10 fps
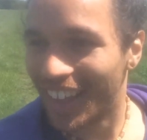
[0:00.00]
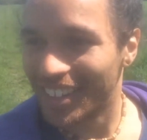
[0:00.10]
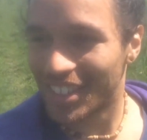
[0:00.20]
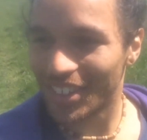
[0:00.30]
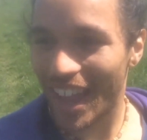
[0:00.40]

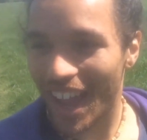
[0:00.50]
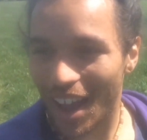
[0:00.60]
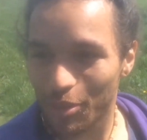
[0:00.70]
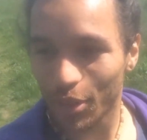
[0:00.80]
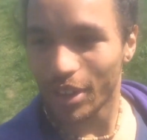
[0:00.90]
so
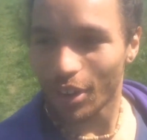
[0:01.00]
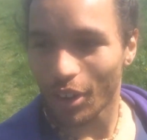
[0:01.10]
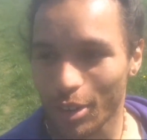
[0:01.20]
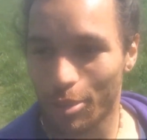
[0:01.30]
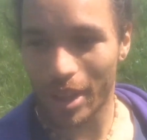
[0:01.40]
yeah, I fucking
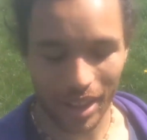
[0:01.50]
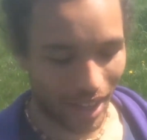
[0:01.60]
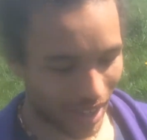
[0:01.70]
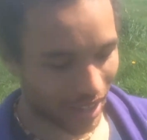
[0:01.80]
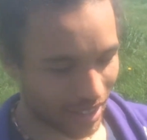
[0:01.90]
got on a bit of
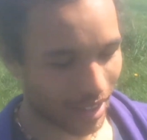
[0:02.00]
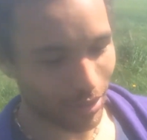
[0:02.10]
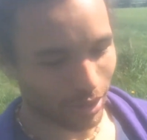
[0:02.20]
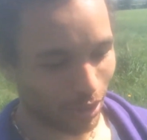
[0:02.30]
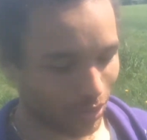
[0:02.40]
that, and that
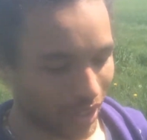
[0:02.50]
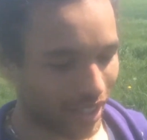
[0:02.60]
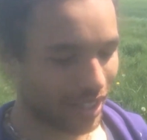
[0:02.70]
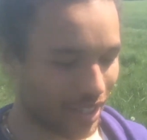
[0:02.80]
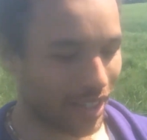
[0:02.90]
was
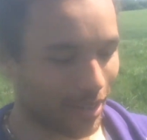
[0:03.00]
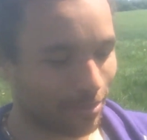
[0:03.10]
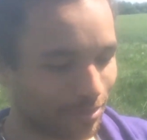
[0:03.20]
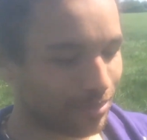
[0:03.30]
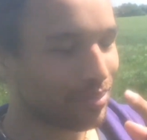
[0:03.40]
lovely.
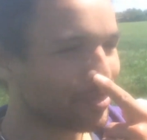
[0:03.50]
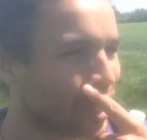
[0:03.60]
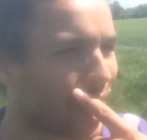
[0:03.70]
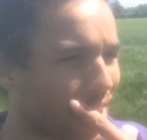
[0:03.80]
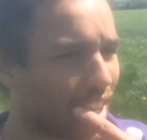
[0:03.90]
And
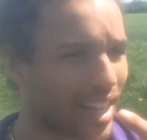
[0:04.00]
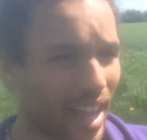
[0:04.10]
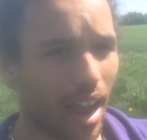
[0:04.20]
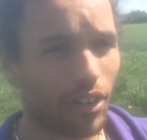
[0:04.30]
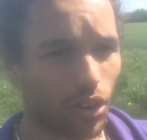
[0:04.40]
then it
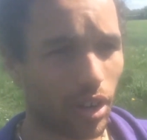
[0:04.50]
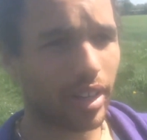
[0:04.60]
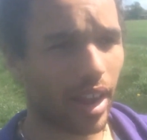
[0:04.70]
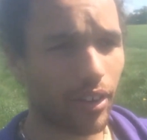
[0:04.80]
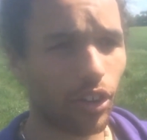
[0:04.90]
carried
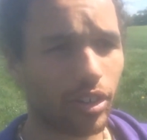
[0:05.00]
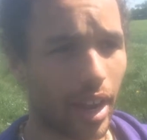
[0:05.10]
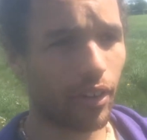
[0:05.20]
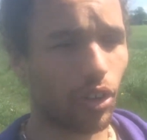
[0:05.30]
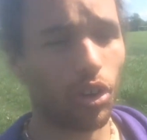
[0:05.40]
on.
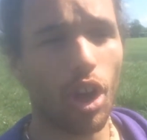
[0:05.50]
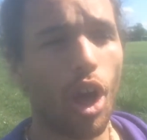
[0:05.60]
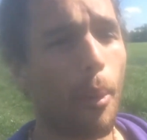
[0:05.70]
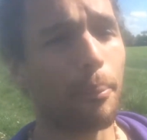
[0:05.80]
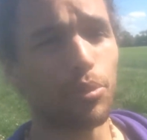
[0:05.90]

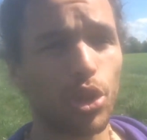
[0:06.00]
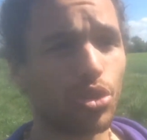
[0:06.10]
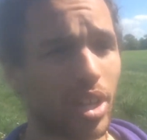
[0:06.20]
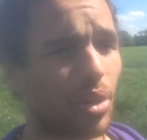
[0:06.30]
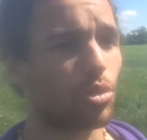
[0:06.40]

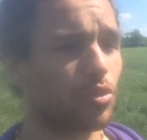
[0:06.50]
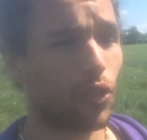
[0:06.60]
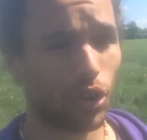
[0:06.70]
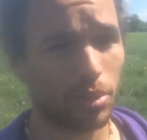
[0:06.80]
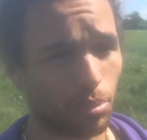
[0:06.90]
Music was
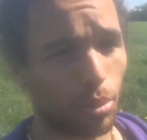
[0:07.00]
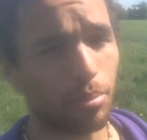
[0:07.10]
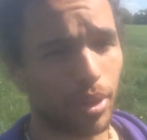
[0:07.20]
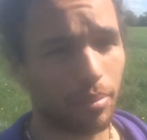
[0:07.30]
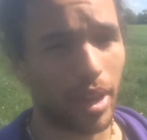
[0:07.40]
fucking
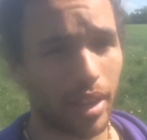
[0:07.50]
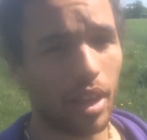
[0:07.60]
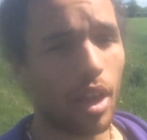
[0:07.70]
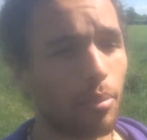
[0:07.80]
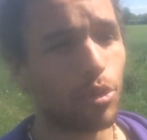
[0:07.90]
pumping, mate.
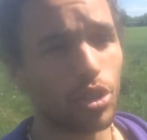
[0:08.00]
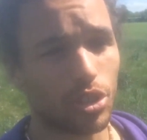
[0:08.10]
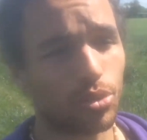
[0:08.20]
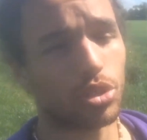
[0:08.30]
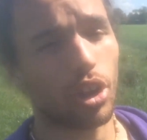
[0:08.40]

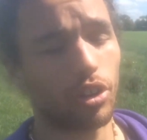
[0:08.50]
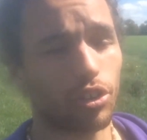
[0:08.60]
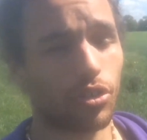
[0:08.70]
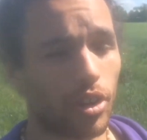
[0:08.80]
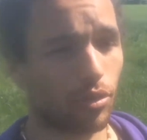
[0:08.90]
Music was going
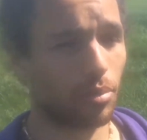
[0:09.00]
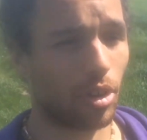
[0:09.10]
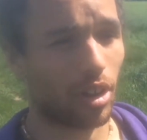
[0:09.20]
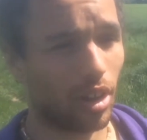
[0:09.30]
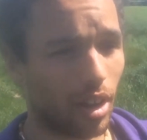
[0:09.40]
straight through
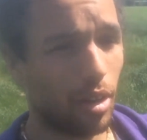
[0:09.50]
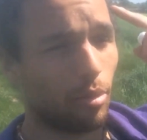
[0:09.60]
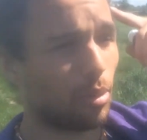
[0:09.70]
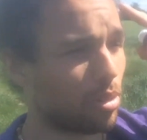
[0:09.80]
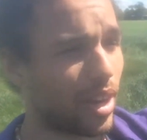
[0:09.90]
my heart.
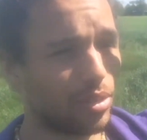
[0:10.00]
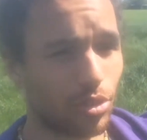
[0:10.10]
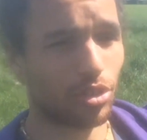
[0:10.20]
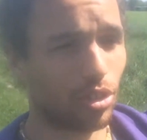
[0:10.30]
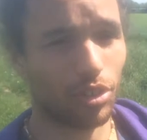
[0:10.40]
My brain
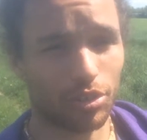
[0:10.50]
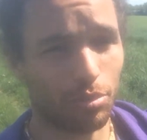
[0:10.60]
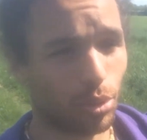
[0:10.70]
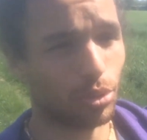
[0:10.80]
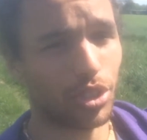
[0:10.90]
was doing
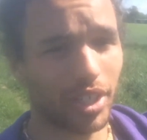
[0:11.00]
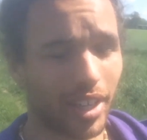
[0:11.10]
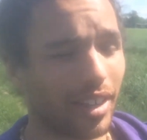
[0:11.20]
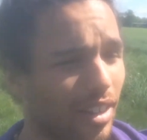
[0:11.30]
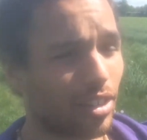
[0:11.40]
some
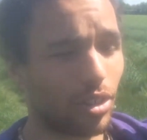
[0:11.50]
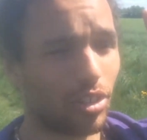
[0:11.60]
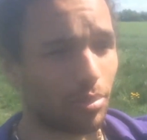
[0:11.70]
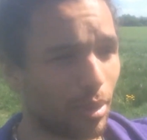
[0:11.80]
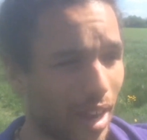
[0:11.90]
bullshit,
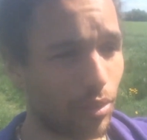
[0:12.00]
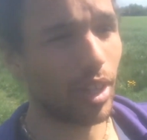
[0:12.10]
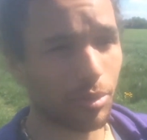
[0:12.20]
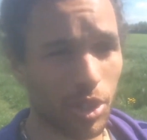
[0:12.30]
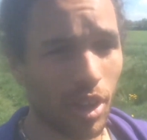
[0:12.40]
doing some
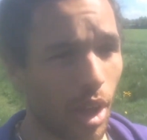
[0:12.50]
backflips,